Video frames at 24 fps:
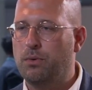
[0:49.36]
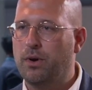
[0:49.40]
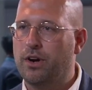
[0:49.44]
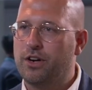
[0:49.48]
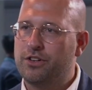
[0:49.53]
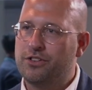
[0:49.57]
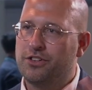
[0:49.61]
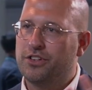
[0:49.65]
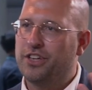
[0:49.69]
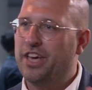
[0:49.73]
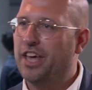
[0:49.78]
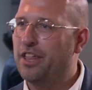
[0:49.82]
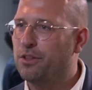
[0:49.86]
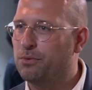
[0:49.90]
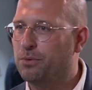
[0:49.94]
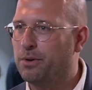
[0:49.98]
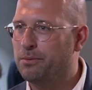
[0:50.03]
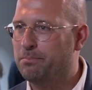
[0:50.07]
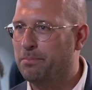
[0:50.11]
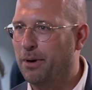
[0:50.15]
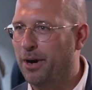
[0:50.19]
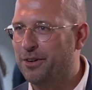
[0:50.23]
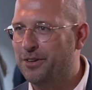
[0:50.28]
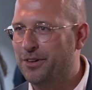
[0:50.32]
work together
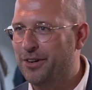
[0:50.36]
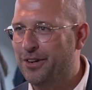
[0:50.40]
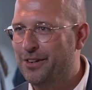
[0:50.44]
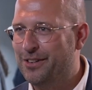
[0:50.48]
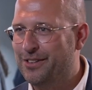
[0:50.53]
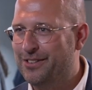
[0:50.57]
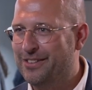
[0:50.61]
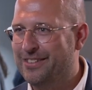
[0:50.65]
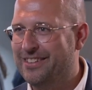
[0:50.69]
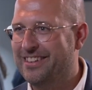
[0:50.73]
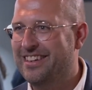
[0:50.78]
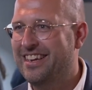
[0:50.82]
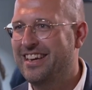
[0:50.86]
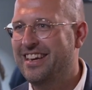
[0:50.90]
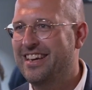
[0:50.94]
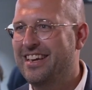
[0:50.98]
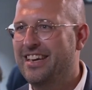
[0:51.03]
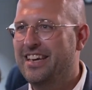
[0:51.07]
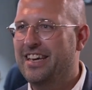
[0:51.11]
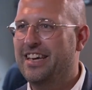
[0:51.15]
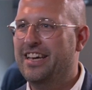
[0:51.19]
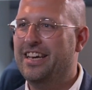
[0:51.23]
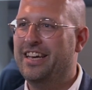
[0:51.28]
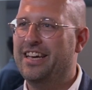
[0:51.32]
with partners,
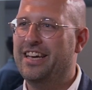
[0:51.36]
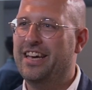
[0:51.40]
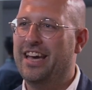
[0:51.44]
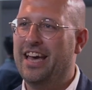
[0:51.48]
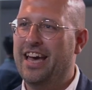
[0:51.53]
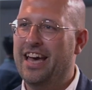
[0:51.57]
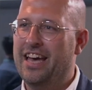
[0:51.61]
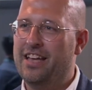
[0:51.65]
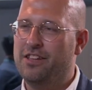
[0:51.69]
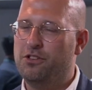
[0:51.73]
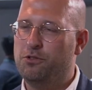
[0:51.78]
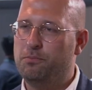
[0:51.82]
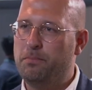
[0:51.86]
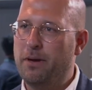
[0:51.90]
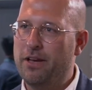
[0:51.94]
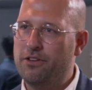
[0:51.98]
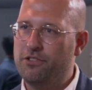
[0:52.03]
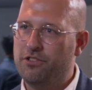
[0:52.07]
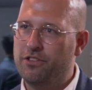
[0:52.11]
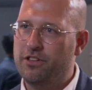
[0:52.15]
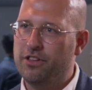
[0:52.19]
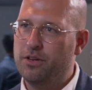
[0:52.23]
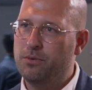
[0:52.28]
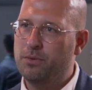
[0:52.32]
and
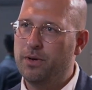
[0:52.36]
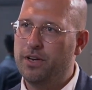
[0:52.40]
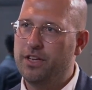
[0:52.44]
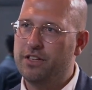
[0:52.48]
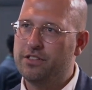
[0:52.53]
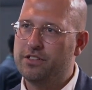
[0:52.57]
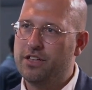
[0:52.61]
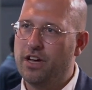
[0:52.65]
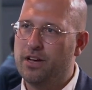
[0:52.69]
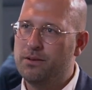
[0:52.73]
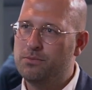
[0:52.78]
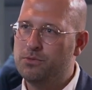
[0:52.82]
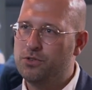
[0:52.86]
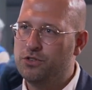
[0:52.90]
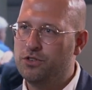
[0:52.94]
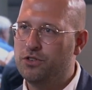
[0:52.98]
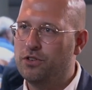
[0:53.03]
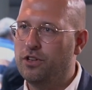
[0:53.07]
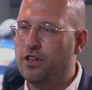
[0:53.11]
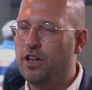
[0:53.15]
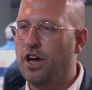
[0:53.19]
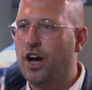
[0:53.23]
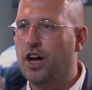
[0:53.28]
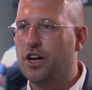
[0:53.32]
especially when it comes
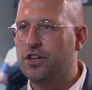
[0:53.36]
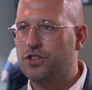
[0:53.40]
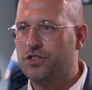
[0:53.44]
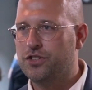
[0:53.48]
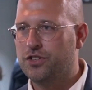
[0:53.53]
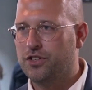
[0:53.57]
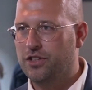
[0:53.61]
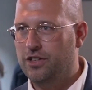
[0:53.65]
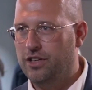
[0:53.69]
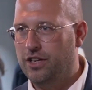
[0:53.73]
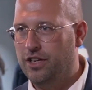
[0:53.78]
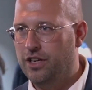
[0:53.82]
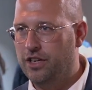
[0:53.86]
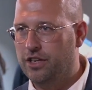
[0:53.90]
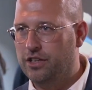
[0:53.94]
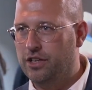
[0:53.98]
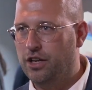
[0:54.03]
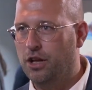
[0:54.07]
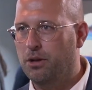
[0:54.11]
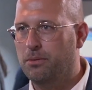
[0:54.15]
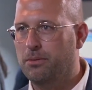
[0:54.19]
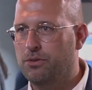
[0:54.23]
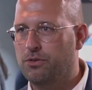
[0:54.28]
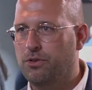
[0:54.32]
to large
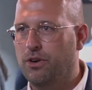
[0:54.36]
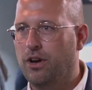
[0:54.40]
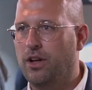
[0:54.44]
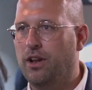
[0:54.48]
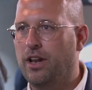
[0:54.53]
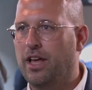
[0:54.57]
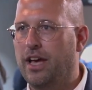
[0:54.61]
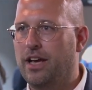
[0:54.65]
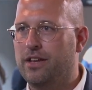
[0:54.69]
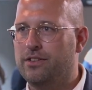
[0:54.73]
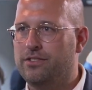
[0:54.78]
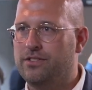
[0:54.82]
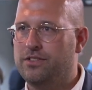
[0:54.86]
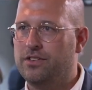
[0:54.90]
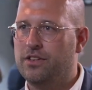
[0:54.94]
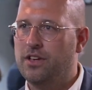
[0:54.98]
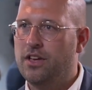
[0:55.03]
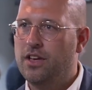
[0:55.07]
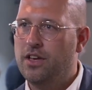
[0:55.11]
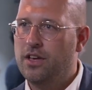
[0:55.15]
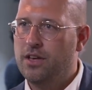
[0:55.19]
global rollouts,